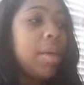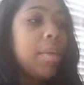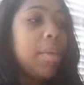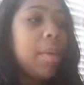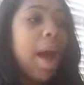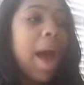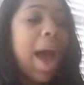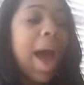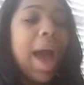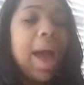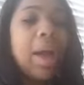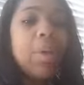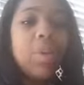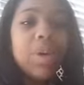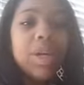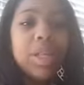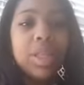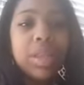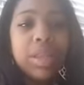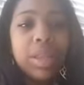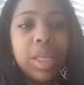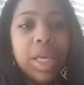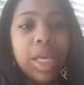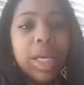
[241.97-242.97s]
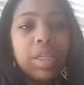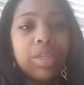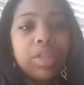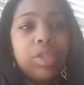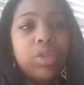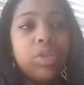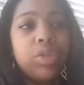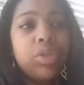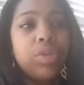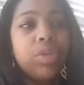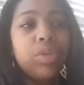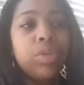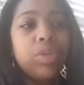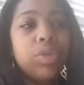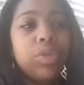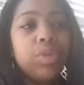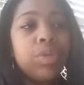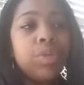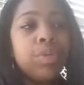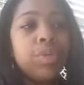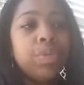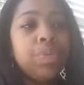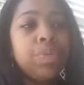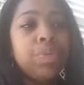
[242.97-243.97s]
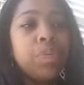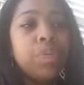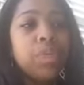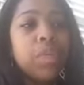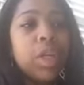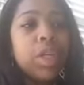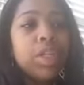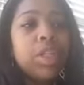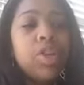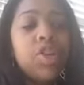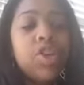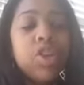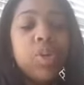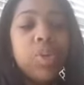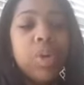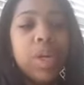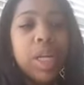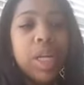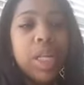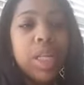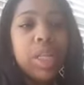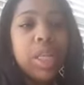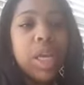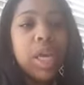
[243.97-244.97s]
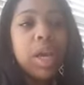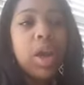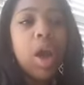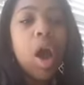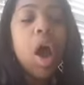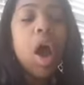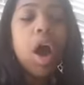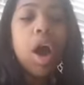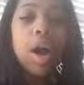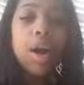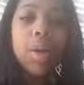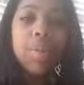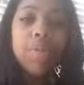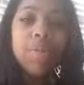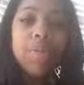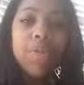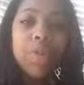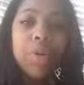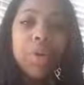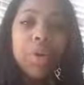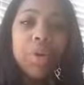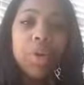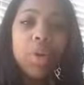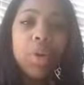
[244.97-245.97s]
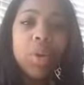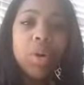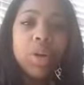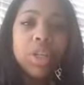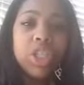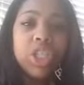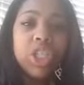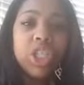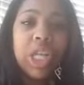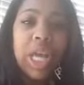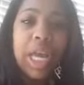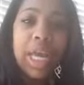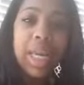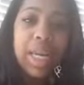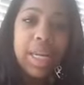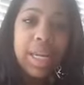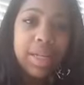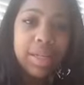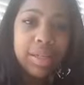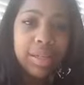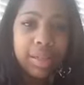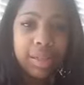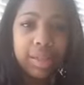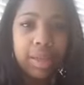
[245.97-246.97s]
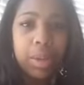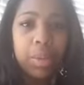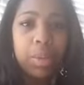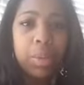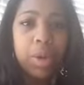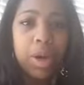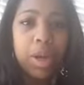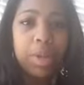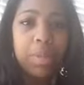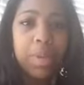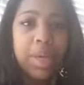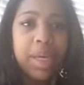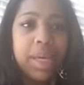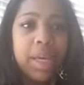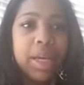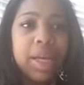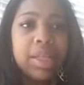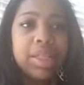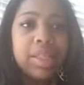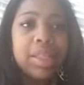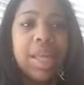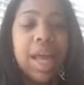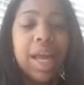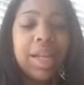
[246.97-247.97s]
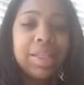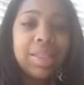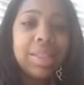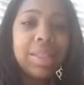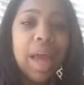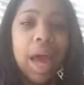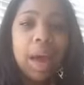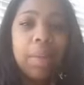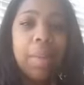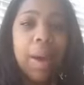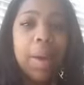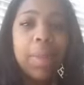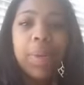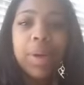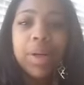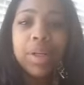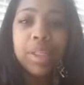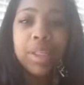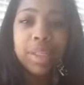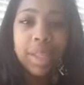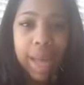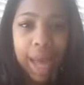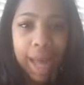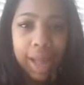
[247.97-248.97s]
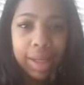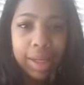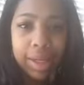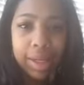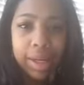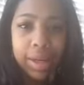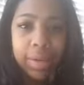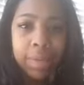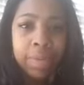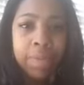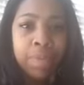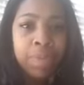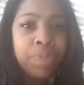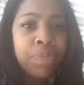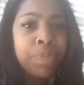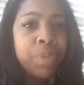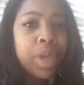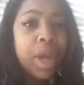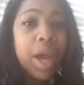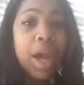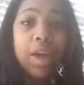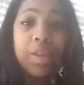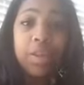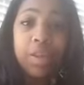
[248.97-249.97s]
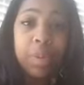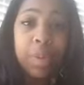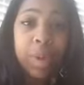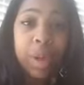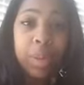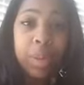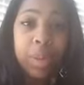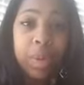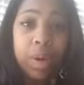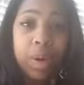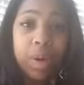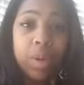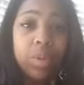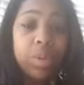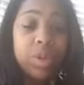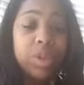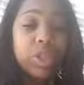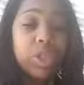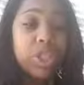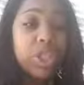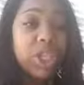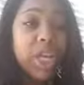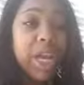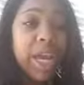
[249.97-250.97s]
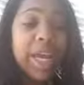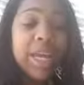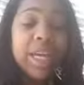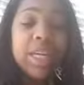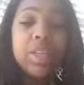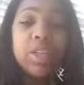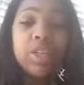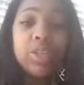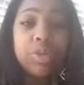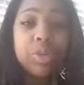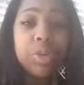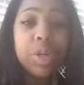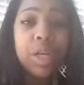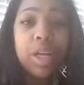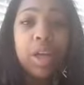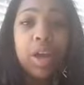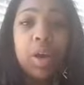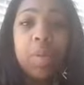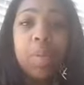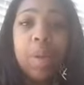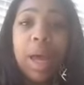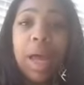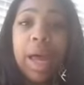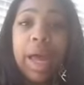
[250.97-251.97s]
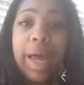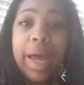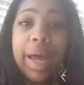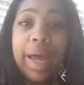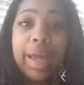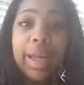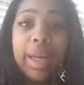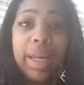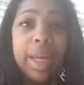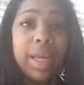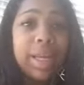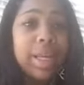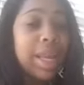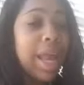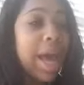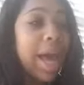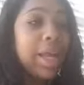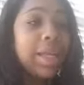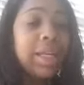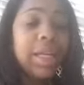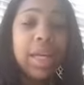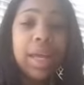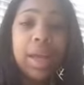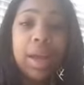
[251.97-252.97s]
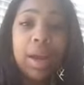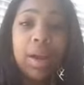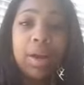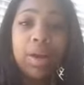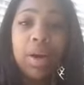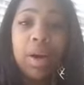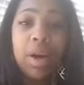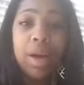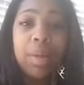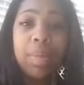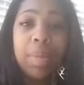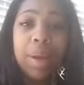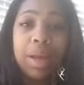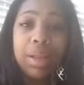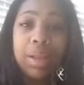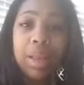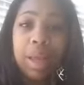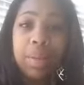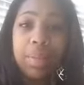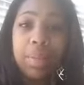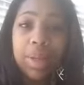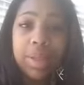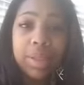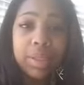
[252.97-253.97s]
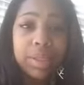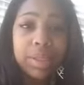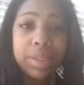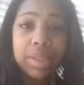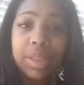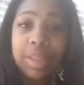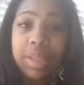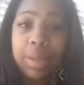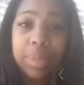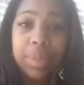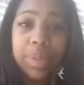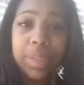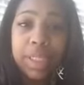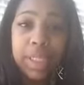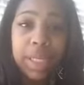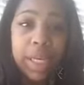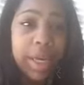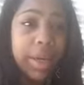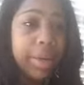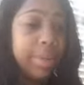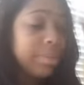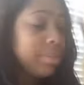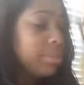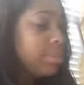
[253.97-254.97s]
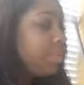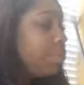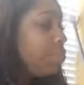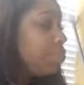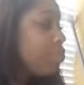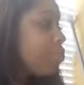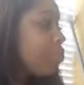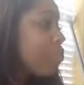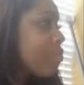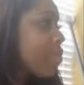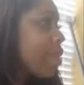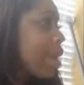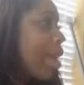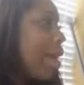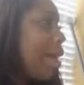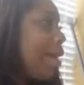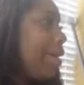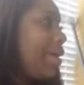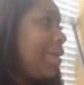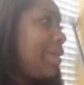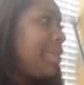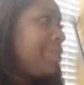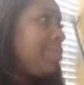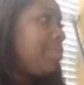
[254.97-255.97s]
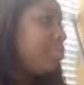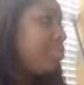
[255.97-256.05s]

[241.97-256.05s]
I wouldn't think to do anything harmful or shady to someone because that's not my personality. Other people will shade, trio behind, and not care, going about their business, sipping tea. I